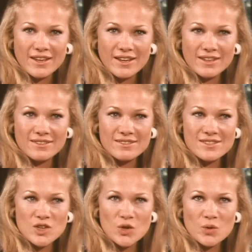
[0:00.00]
And
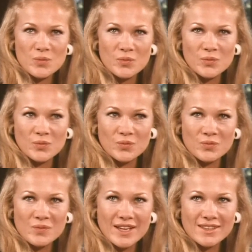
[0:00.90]
so
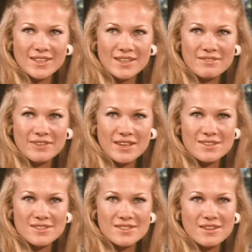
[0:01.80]
my life
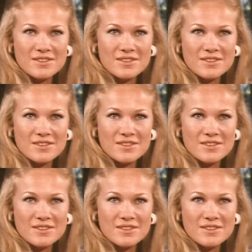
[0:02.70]
has